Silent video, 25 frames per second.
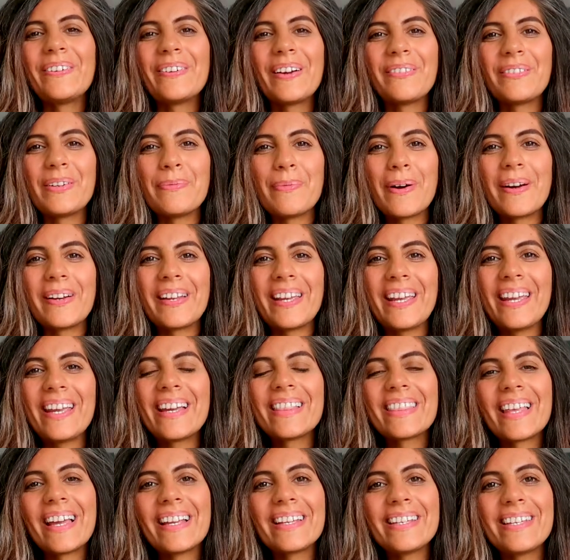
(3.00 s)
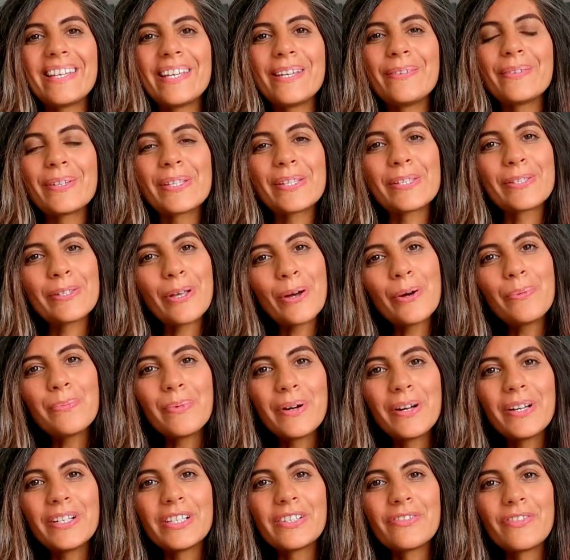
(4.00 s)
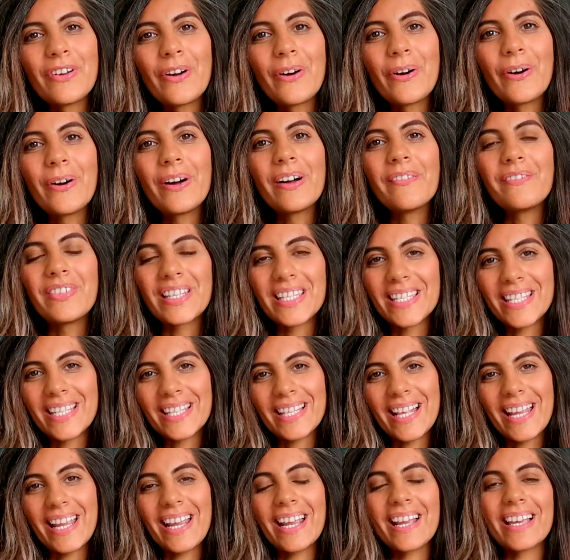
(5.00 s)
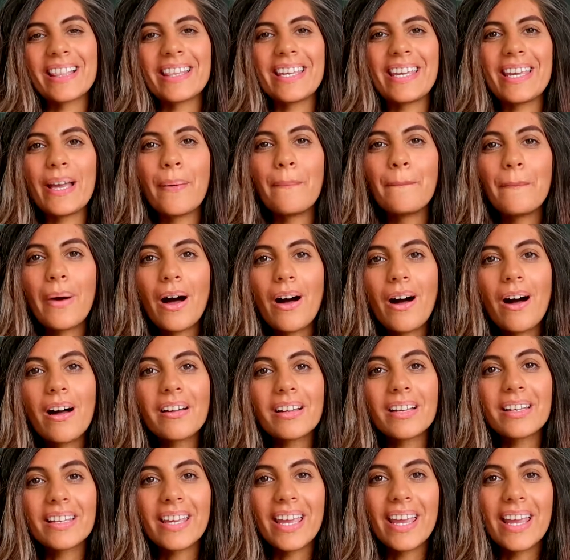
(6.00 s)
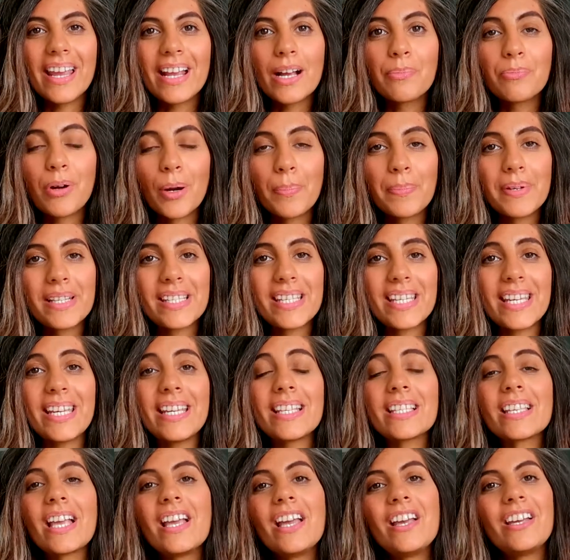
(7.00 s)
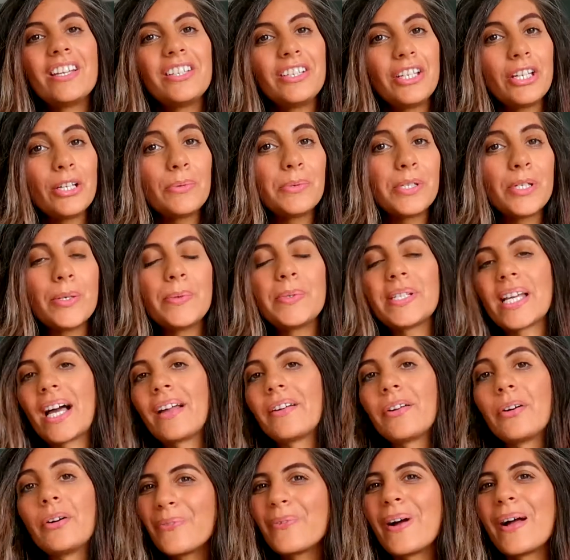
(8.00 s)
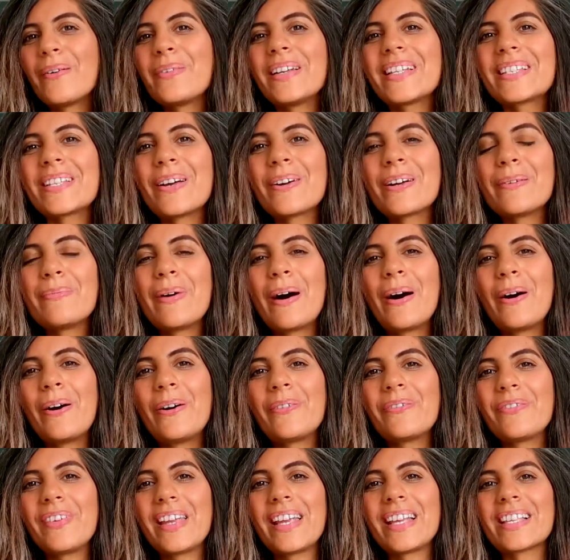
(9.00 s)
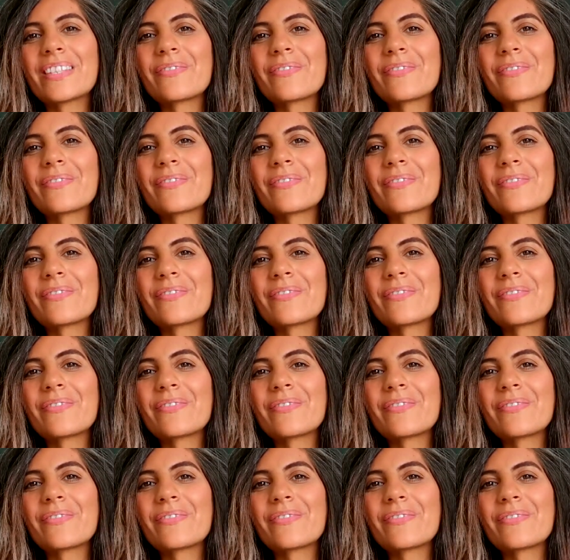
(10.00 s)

everybody, thank you so much for visiting the Mark King Properties YouTube channel, where we talk about all things